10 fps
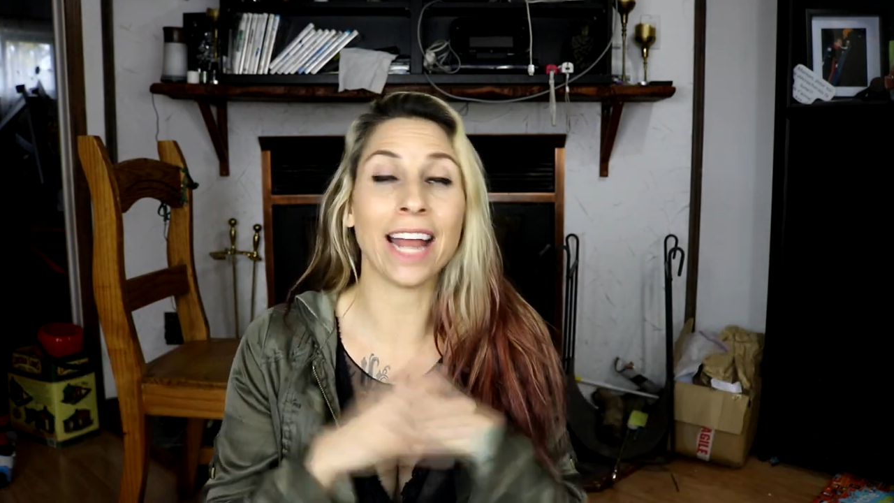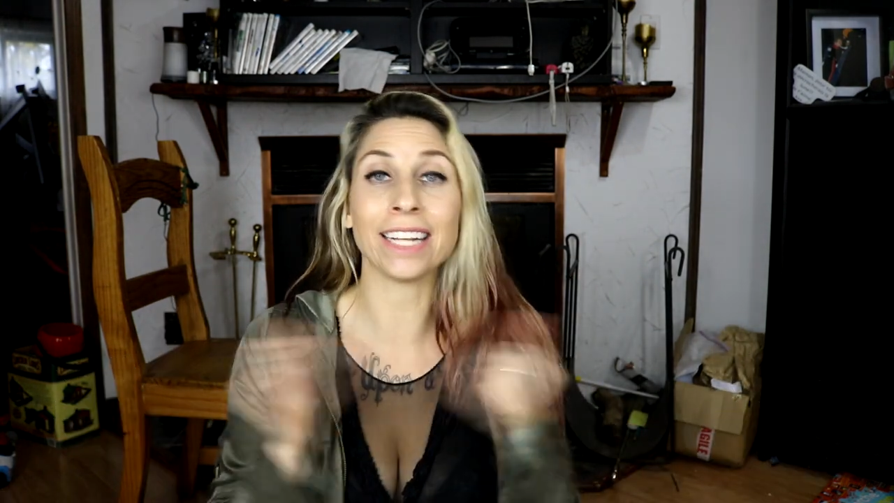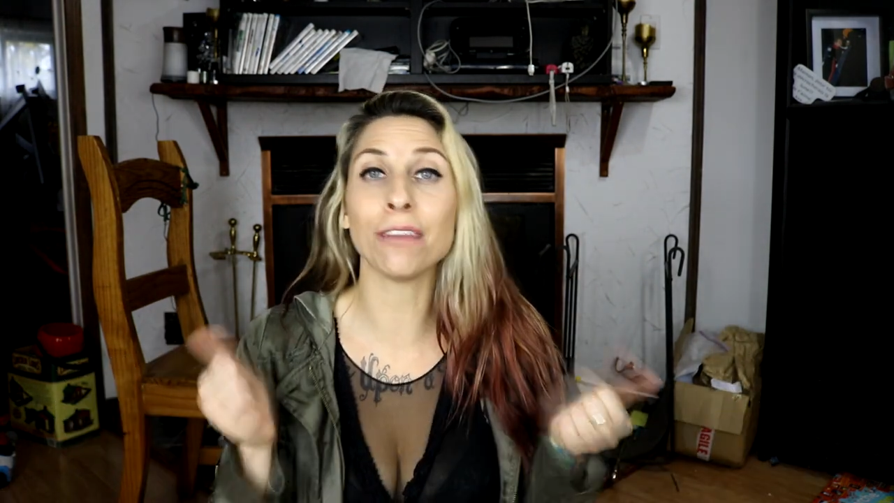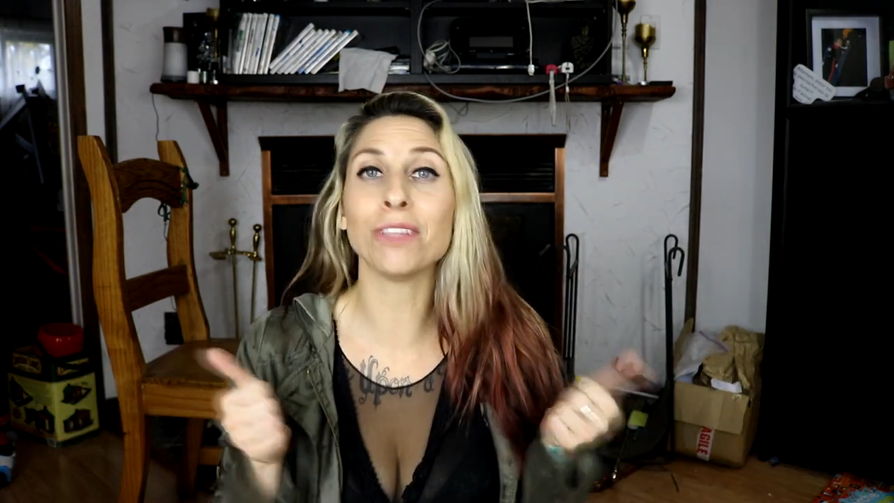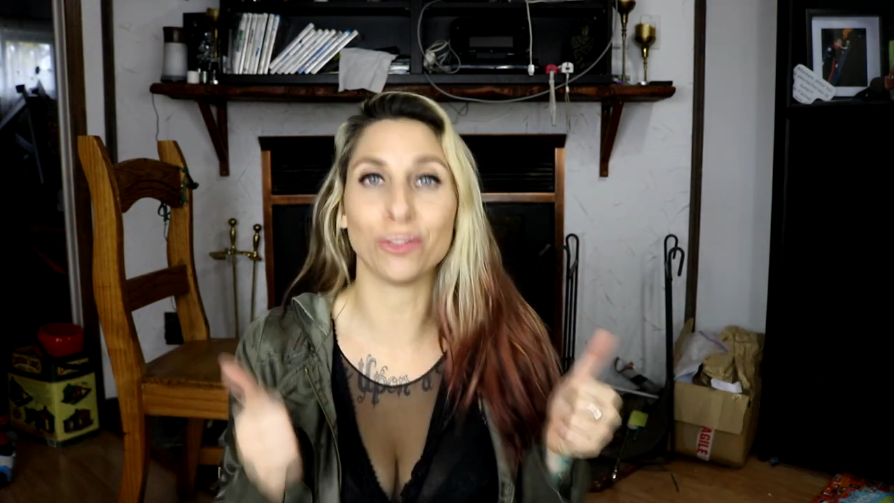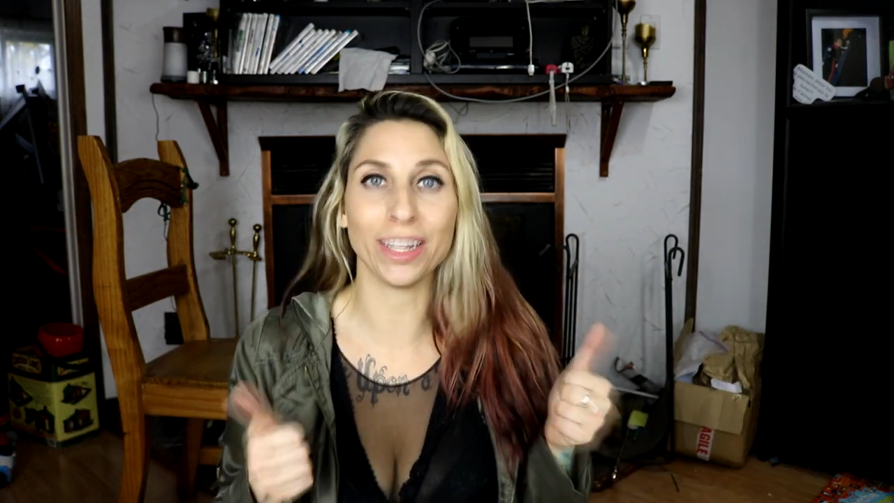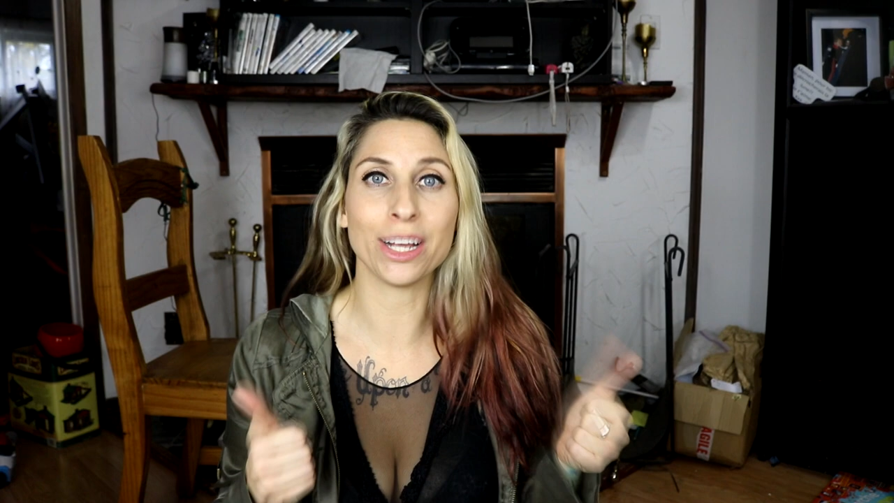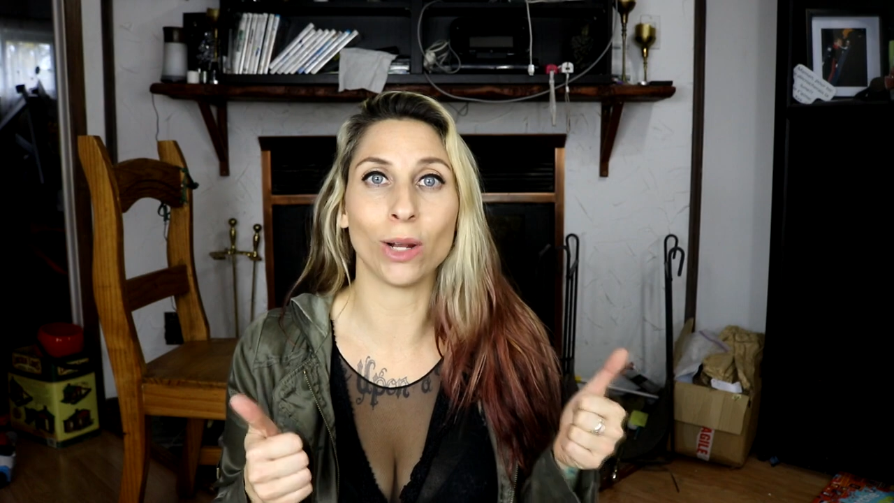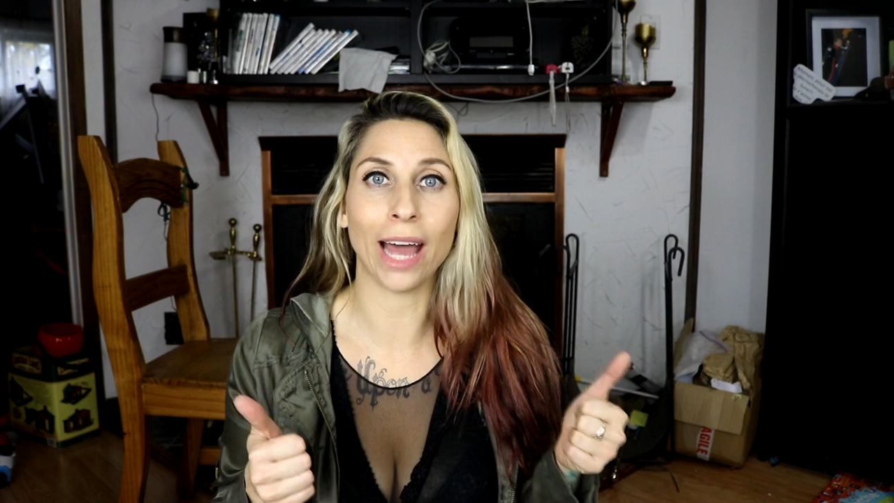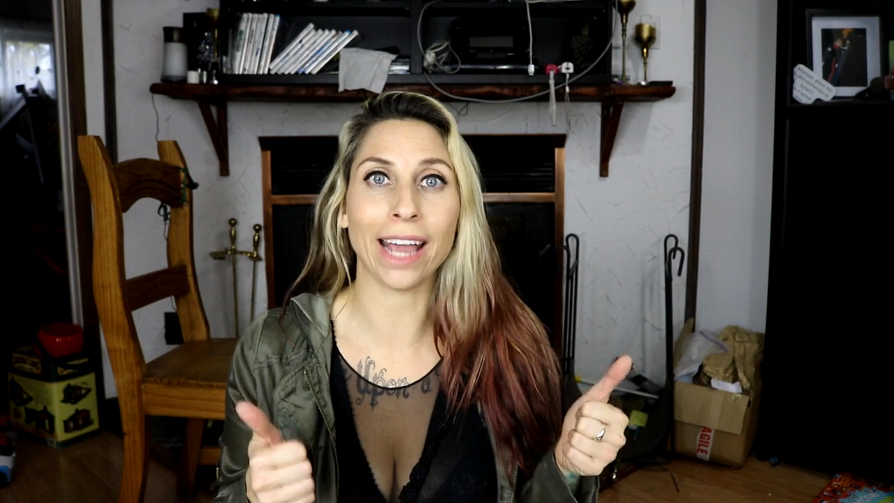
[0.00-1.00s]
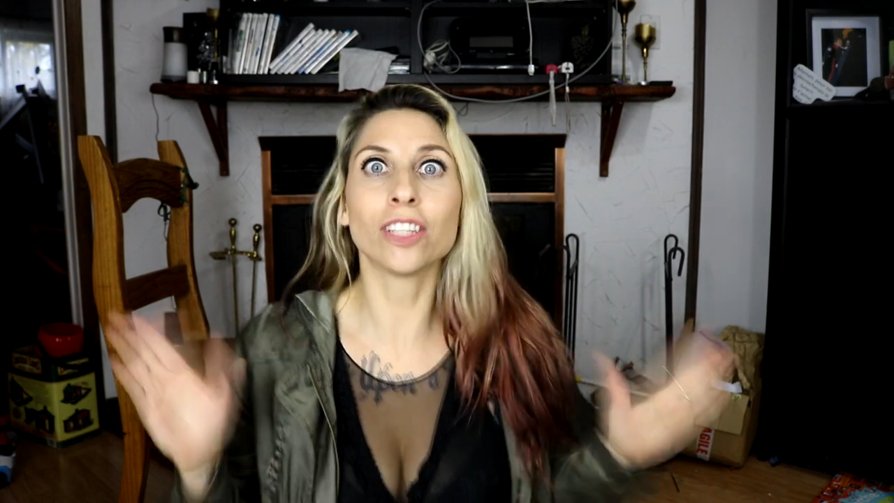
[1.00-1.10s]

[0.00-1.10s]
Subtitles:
and give this video a like.